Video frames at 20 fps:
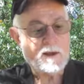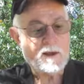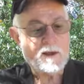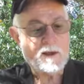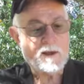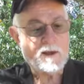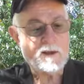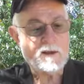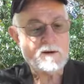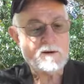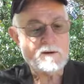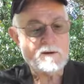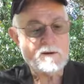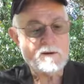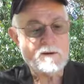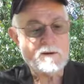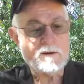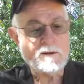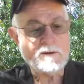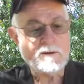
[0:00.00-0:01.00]
And
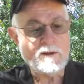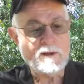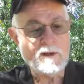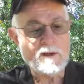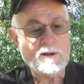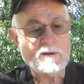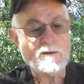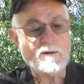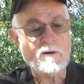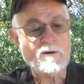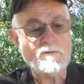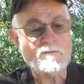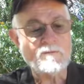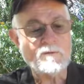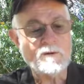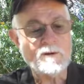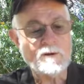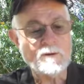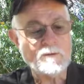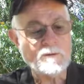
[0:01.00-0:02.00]
yet
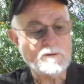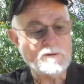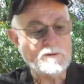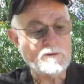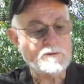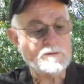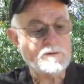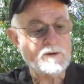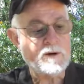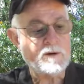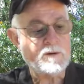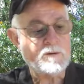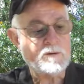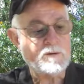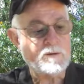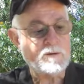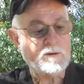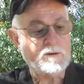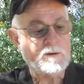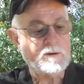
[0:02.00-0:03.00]
over here in your
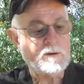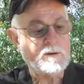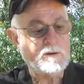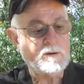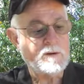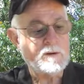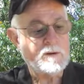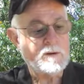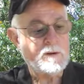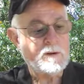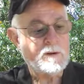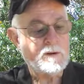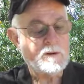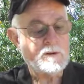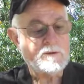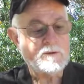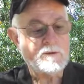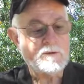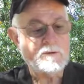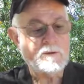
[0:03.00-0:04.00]
total,
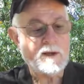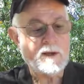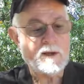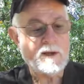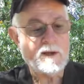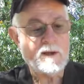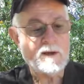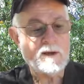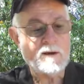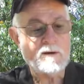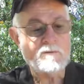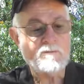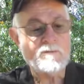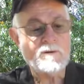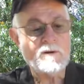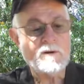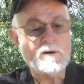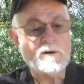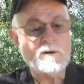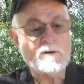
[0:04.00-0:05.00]
you have
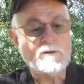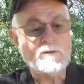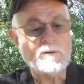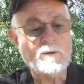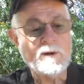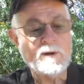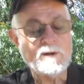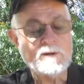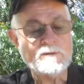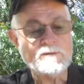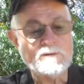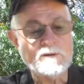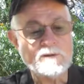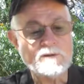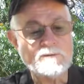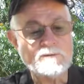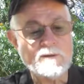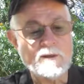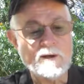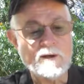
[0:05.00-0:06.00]

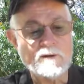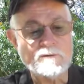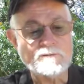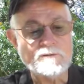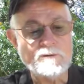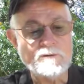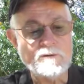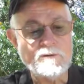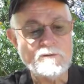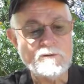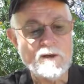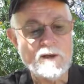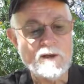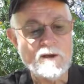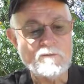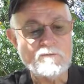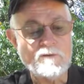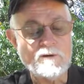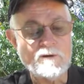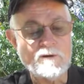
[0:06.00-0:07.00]
26,000. You
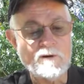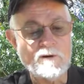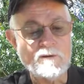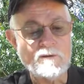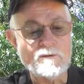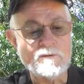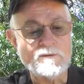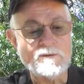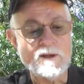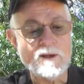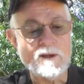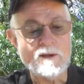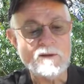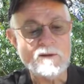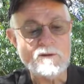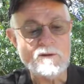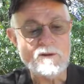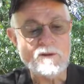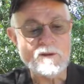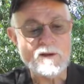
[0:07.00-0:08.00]
have another
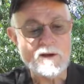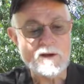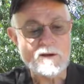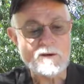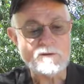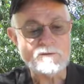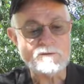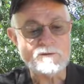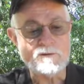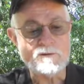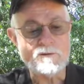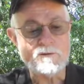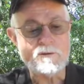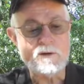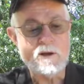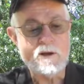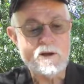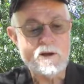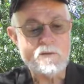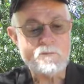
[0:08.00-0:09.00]
10,000
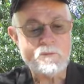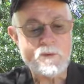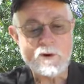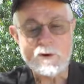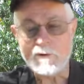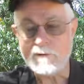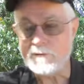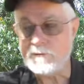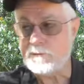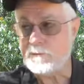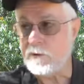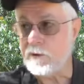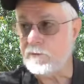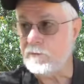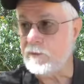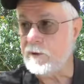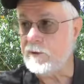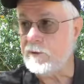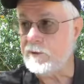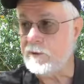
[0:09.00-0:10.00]
parts per
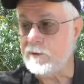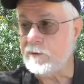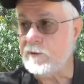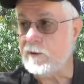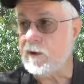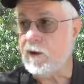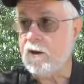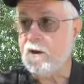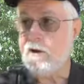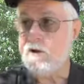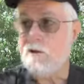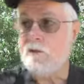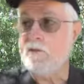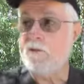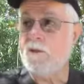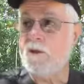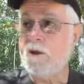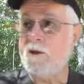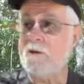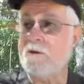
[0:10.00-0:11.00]
million
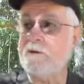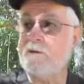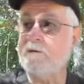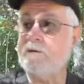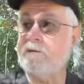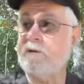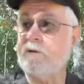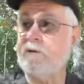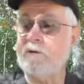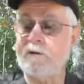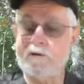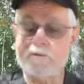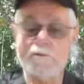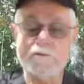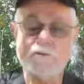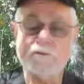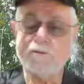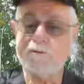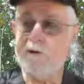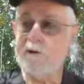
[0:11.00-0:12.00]
that don't
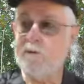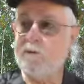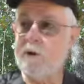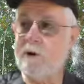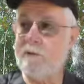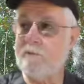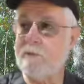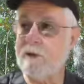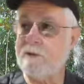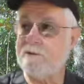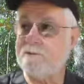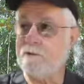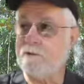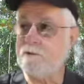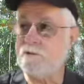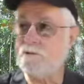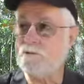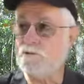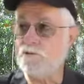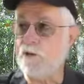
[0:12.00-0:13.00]
even show up as
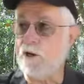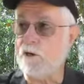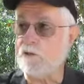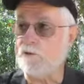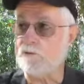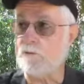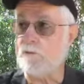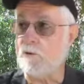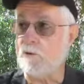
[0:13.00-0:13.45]
exchangeable.